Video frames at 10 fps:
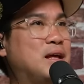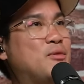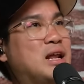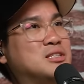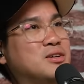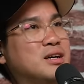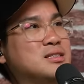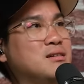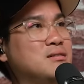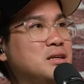That when I saw it, I
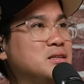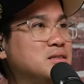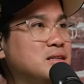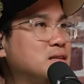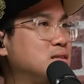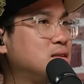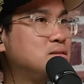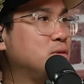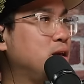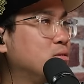was like, oh, it's, it's, it's,
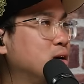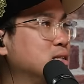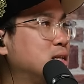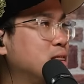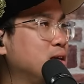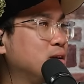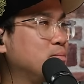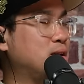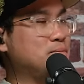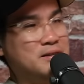it's okay, what? It's nothing.
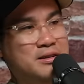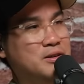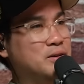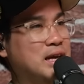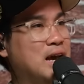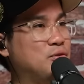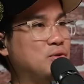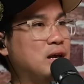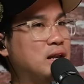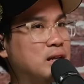Uh, but, you know, they have
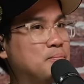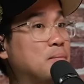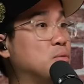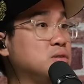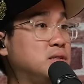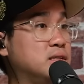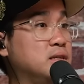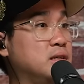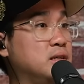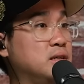to edit mm-hmm. it. But most
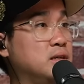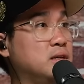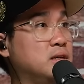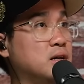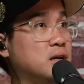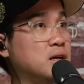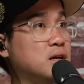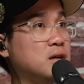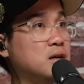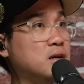Disney,
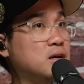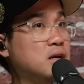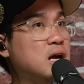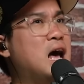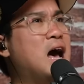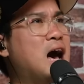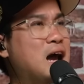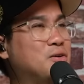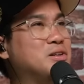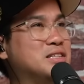uh,
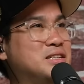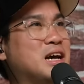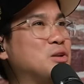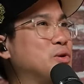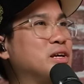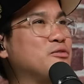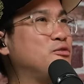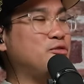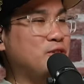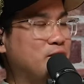I know Disney are doing it
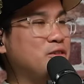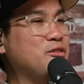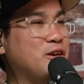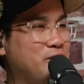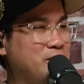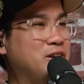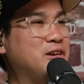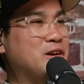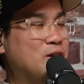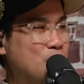very,
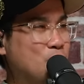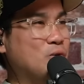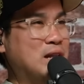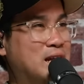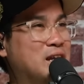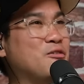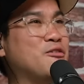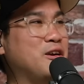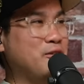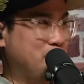very, uh, like, they are
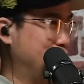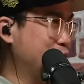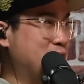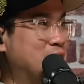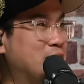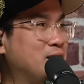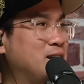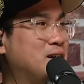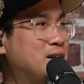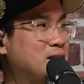very, very aware now.
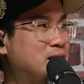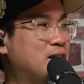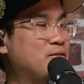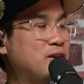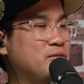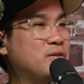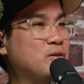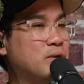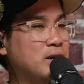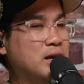La. They mm. are very,
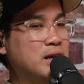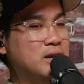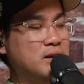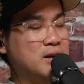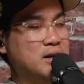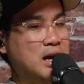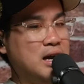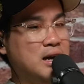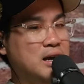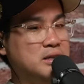very aware. And uh,
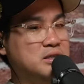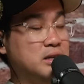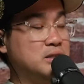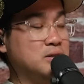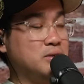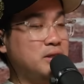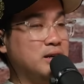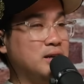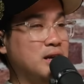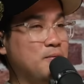I, I, it's, it's a good thing.